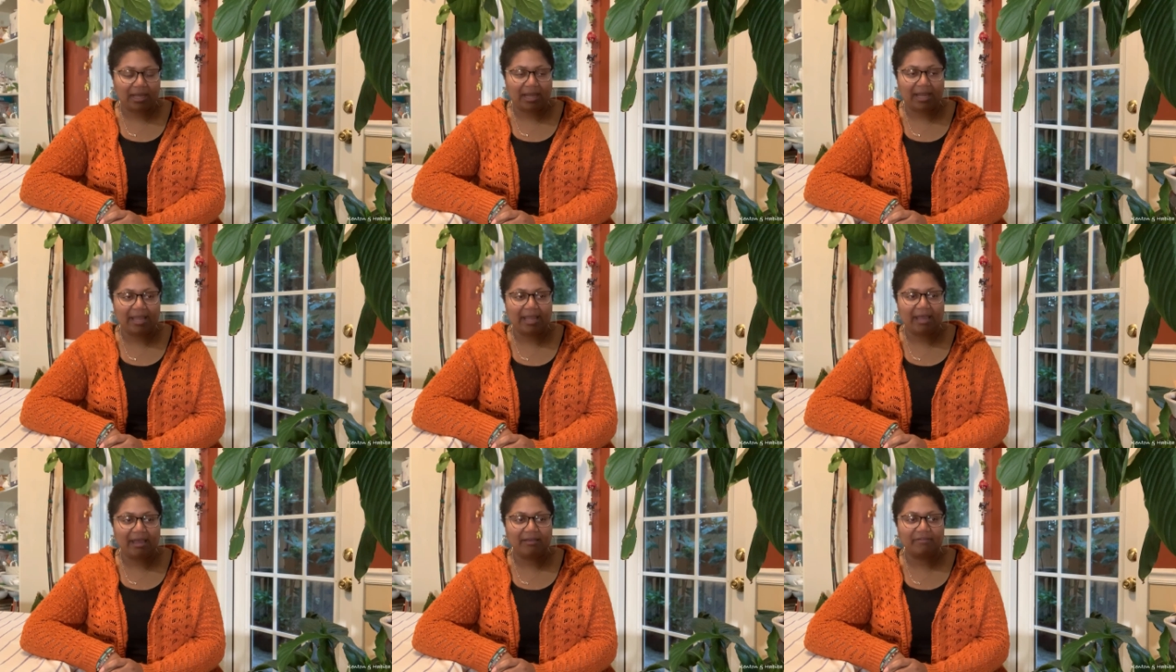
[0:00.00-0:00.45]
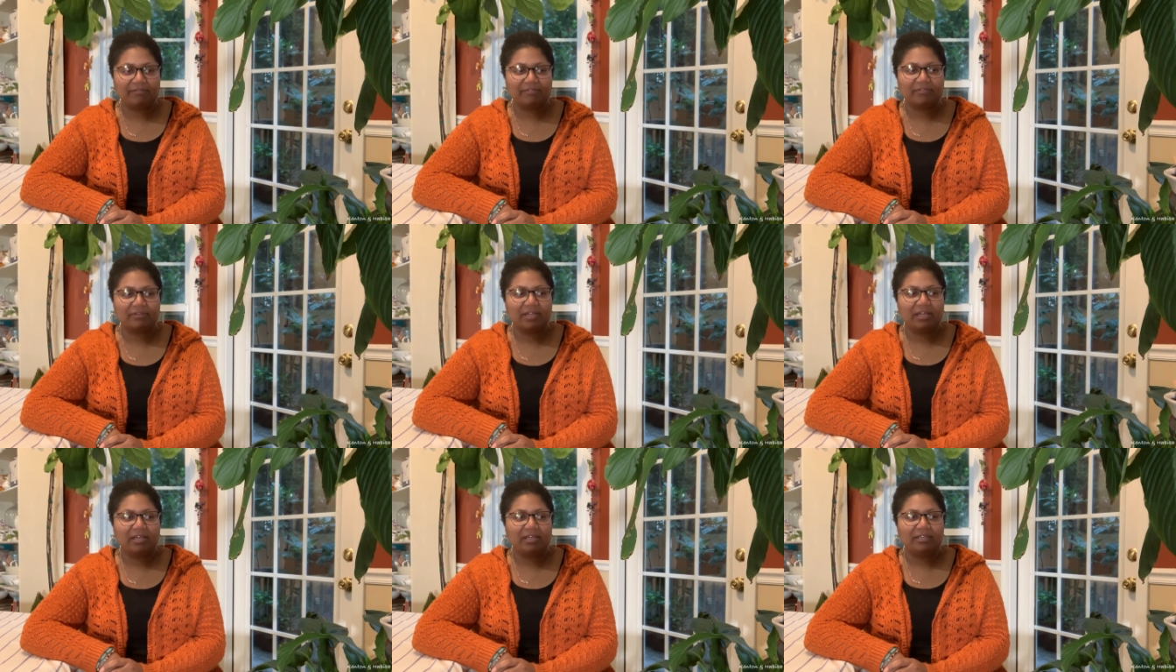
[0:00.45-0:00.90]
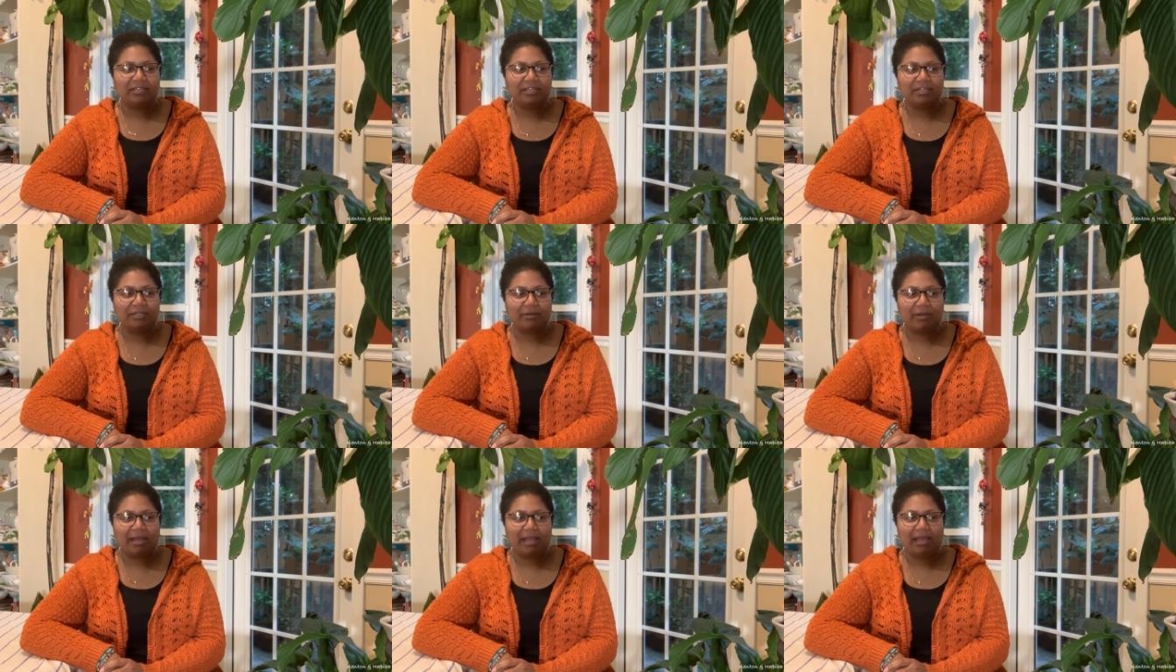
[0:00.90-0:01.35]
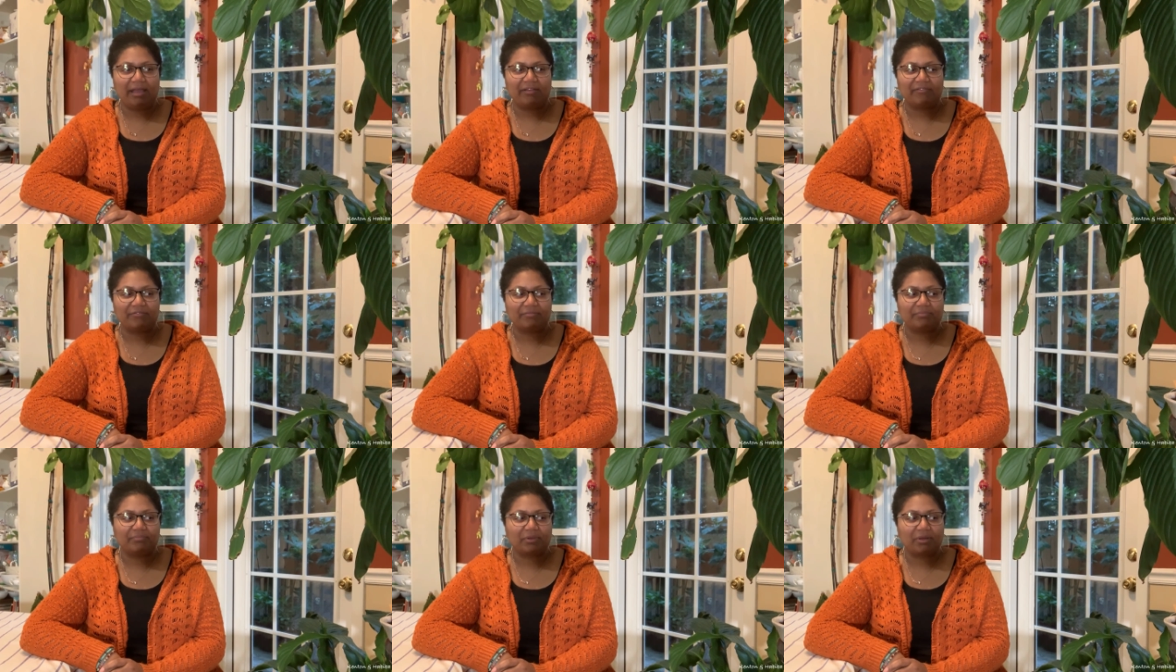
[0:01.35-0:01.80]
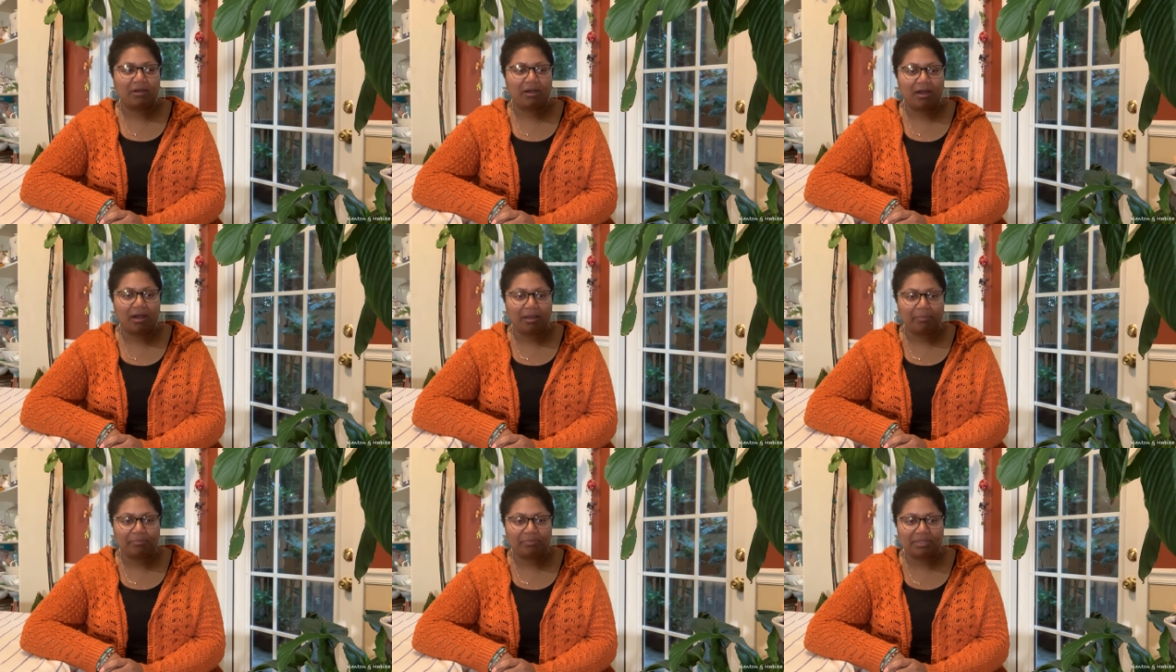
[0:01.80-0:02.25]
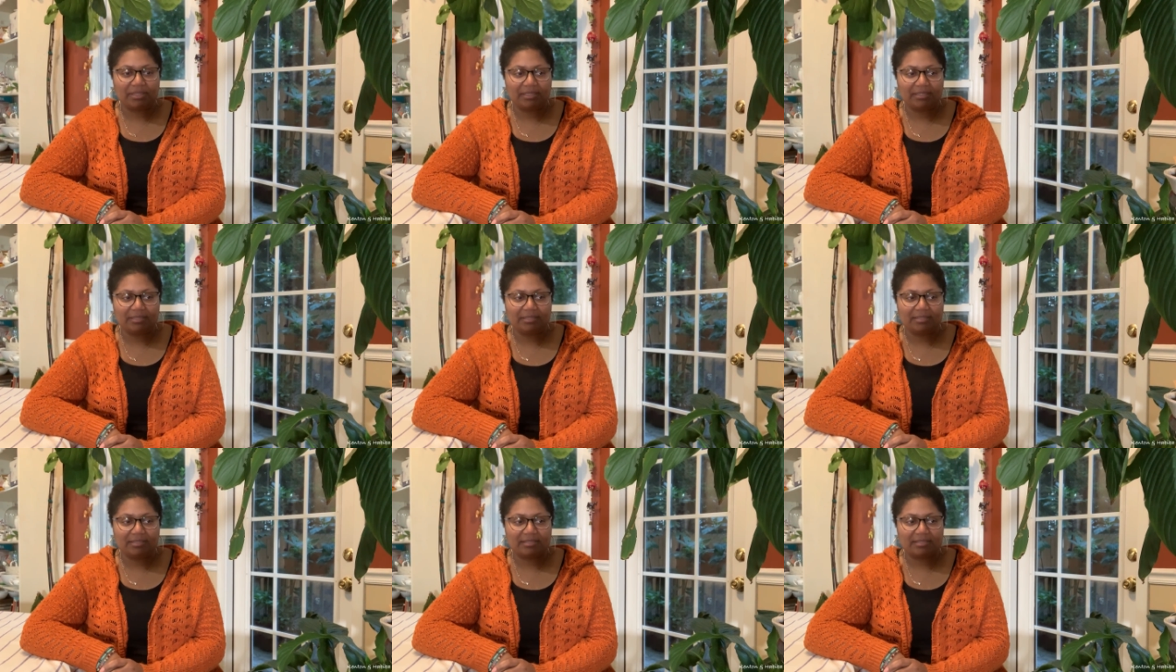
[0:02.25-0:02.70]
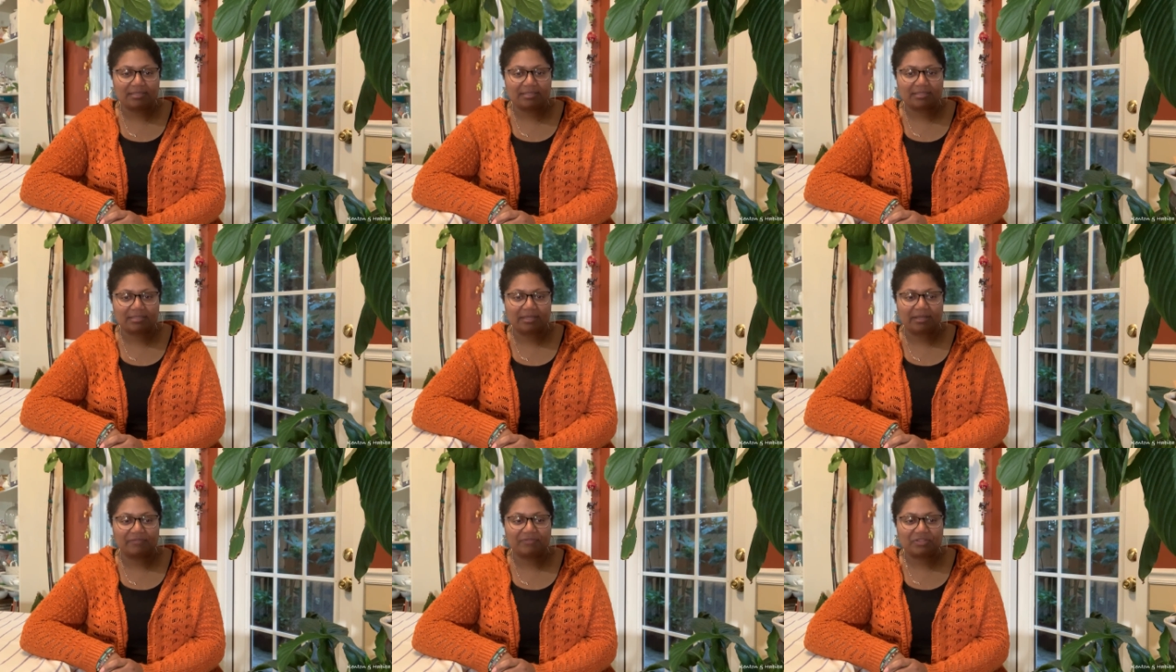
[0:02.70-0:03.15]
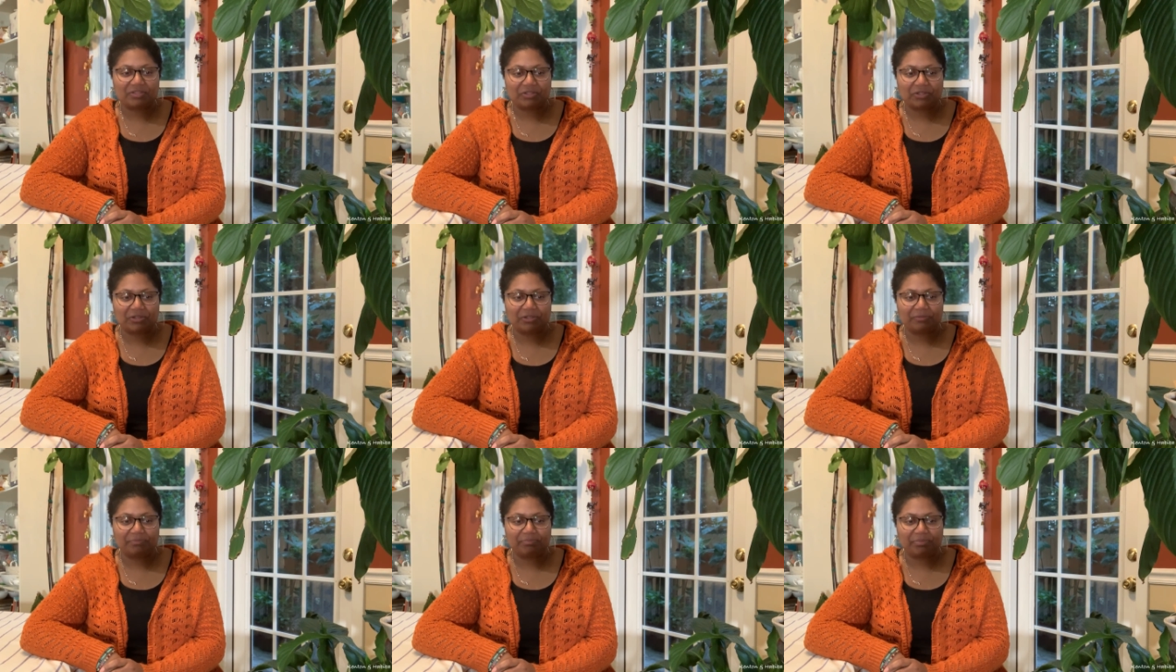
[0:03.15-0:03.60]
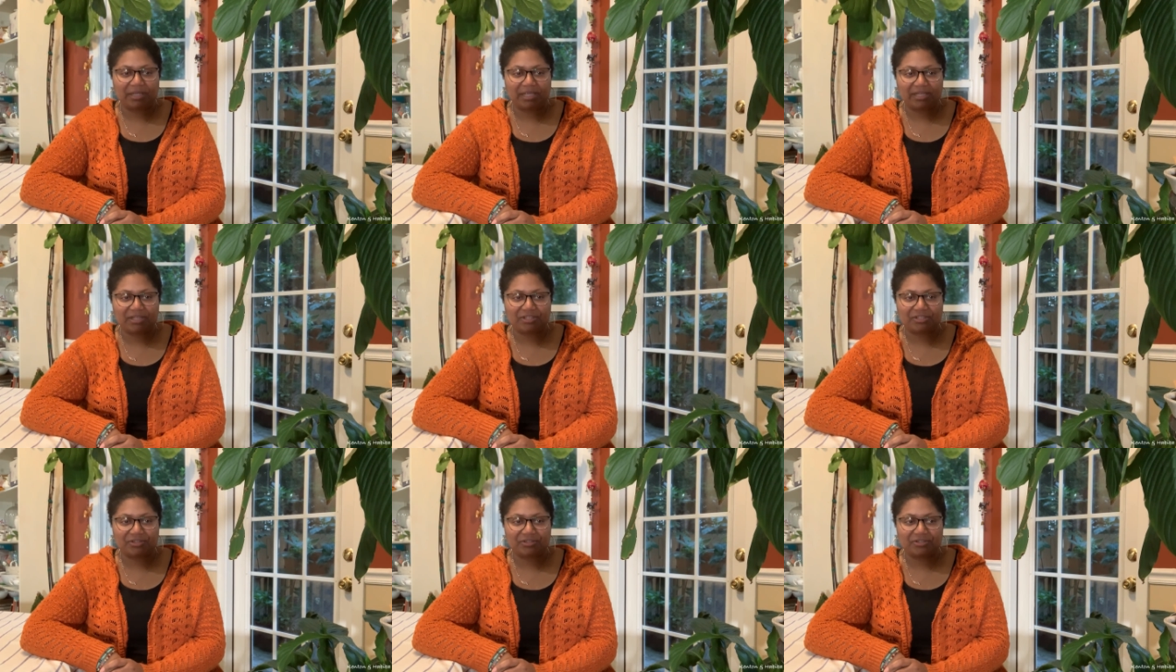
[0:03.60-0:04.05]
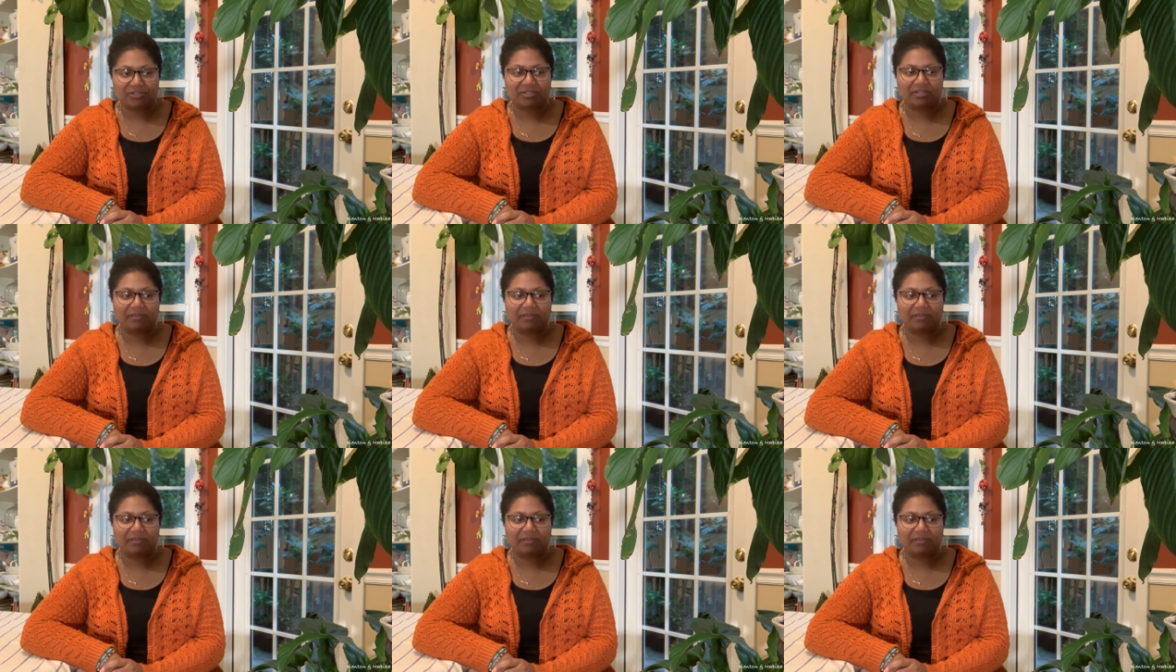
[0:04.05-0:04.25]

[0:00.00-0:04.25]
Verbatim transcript: I have you know, I have copies of certain pictures.